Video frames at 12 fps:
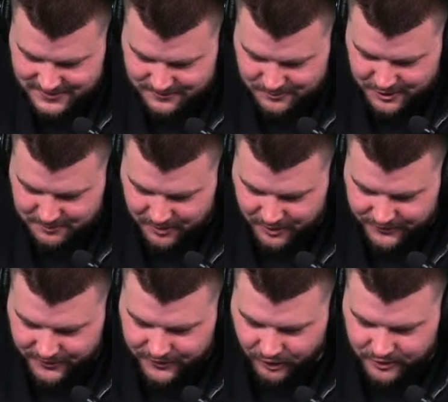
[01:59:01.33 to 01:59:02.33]
William Burton
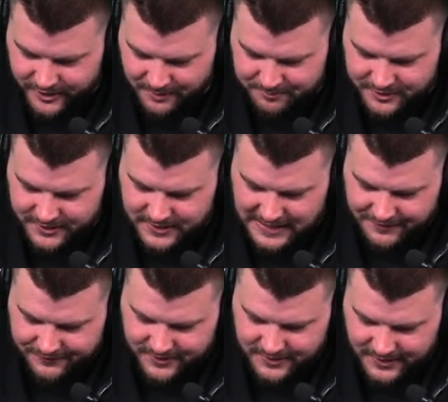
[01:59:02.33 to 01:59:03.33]
says, Hart not playing
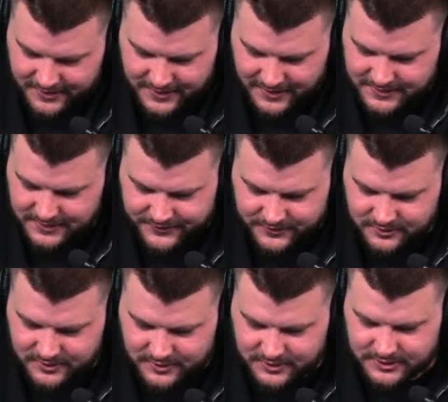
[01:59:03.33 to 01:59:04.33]
confident tonight. Yeah, he doesn't
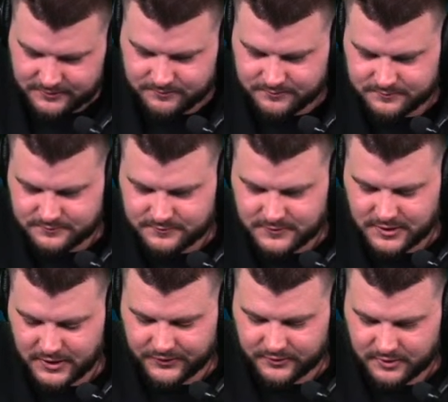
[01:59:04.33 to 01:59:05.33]
look good. He
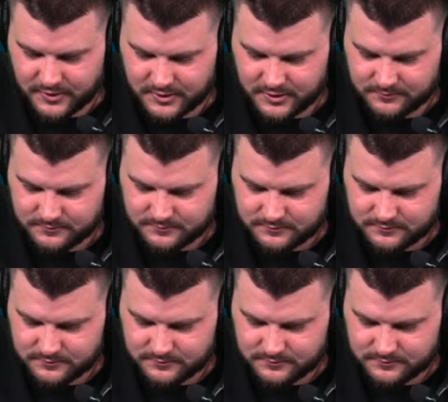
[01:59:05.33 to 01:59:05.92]
doesn't look good.